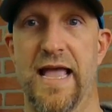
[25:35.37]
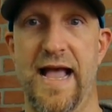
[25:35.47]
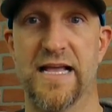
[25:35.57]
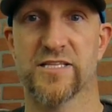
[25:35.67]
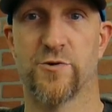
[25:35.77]

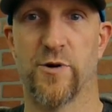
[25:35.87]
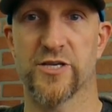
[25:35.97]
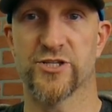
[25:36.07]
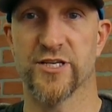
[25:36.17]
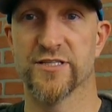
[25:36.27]
Ask
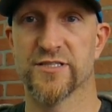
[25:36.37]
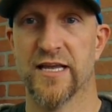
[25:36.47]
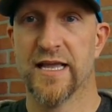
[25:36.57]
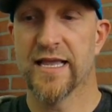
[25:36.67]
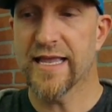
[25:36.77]
questions,
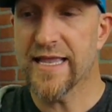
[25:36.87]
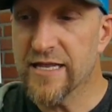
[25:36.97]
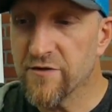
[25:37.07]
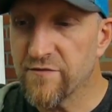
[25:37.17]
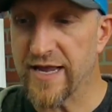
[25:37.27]

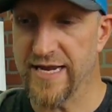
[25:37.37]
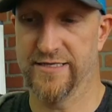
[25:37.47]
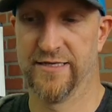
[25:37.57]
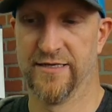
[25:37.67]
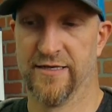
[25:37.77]

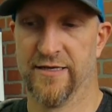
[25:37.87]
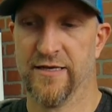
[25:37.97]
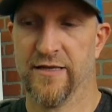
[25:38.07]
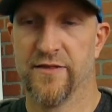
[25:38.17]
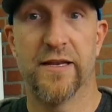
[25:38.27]
innovate.
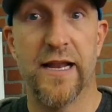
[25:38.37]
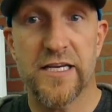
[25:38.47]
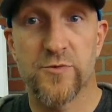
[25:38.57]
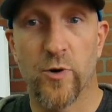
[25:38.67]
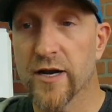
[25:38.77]
The
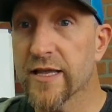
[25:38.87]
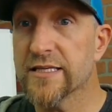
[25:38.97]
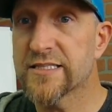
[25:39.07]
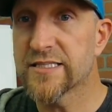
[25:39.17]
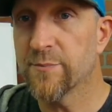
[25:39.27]
next one
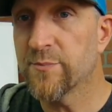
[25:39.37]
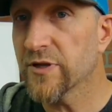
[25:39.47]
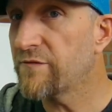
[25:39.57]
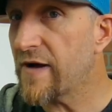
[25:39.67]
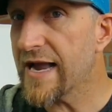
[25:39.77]
is
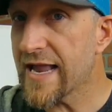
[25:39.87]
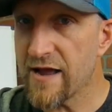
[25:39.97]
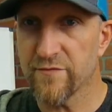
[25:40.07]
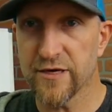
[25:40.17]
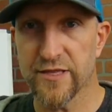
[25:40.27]
simplify
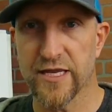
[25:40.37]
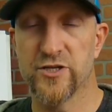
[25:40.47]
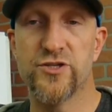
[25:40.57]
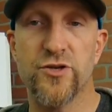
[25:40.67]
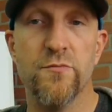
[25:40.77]

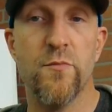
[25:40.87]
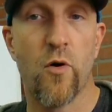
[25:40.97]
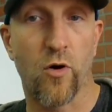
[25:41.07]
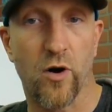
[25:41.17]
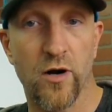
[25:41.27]
everything, do
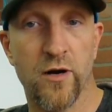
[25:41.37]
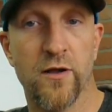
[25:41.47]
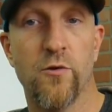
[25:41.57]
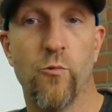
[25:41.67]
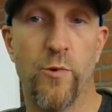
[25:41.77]
more
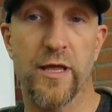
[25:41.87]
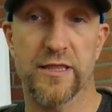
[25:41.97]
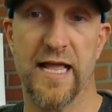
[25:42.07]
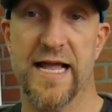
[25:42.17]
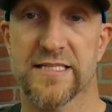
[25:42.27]

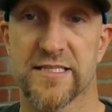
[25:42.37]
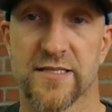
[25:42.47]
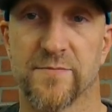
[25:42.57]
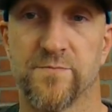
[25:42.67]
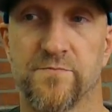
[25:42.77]
with
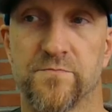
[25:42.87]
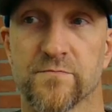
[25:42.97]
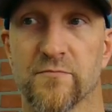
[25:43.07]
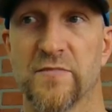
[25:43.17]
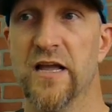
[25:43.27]
less.
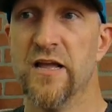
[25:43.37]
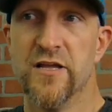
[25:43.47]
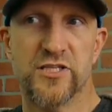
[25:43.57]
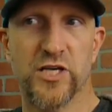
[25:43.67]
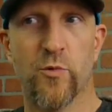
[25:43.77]

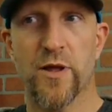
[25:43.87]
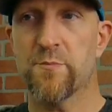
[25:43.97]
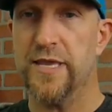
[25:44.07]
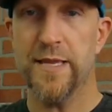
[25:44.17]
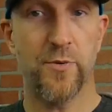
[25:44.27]
So
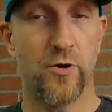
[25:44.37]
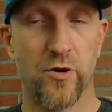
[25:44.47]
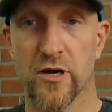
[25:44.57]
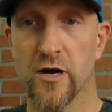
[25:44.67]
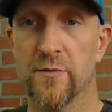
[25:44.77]
when
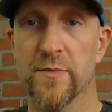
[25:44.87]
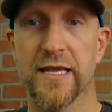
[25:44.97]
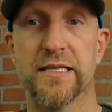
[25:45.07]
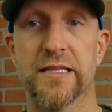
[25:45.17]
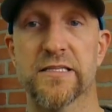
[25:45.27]
people come
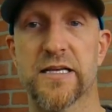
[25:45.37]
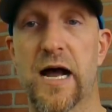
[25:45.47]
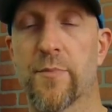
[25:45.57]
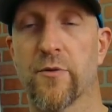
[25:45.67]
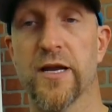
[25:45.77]
into this
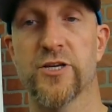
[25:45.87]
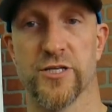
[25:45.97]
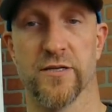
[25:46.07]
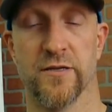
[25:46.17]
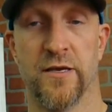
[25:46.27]

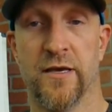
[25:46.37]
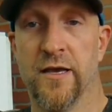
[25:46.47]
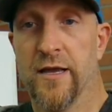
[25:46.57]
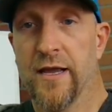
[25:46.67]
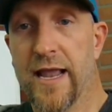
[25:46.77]
operation
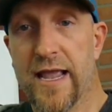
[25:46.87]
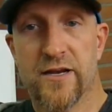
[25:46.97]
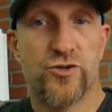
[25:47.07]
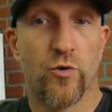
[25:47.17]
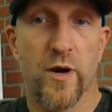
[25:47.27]

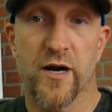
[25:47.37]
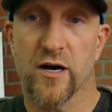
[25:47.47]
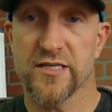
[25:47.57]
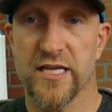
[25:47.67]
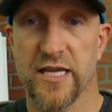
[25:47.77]
and join
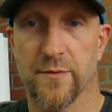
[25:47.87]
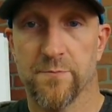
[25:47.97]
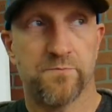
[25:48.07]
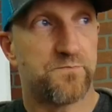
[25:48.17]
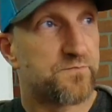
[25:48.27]
our
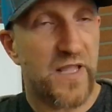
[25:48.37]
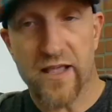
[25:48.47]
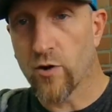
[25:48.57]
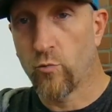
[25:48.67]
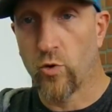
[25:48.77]
team
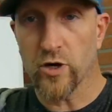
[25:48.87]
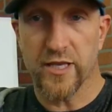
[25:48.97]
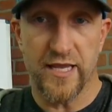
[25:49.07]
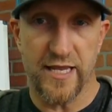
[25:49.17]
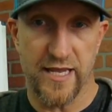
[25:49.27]
and are
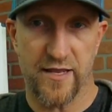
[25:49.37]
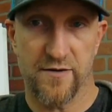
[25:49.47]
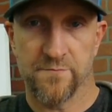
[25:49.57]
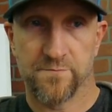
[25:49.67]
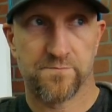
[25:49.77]
working in